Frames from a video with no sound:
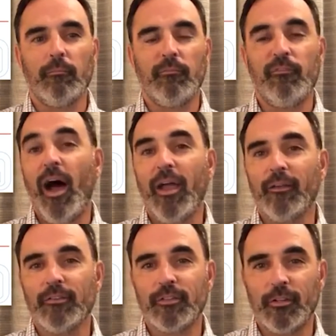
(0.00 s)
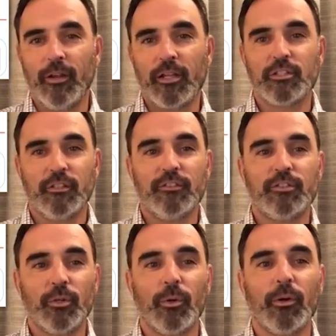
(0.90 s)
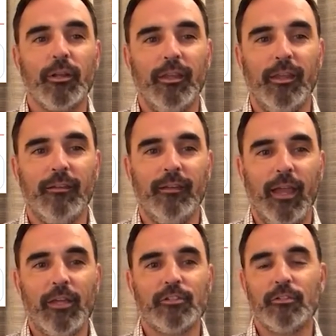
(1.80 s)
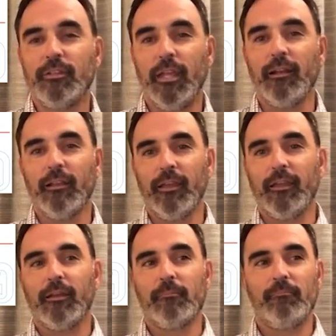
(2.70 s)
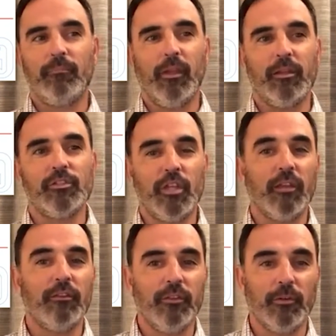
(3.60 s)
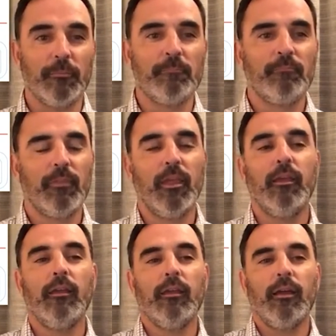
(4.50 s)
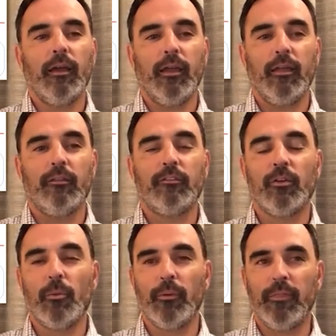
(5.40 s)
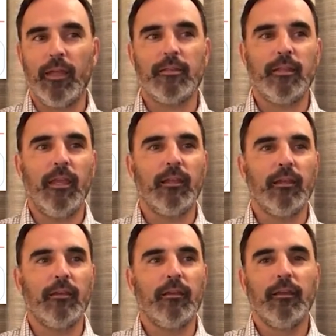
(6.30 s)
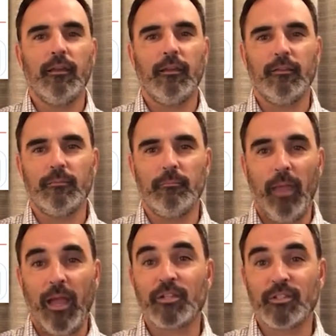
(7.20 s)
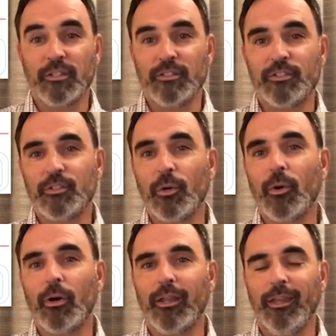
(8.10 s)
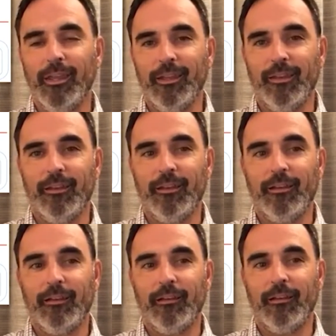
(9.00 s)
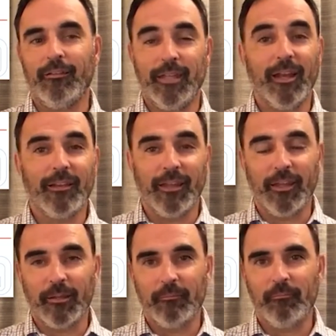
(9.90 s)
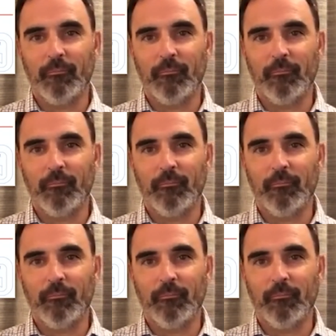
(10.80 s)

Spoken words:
files that are actually stored in Azure Data Lake Gen 2. And so with that data actually stored in Data Lake,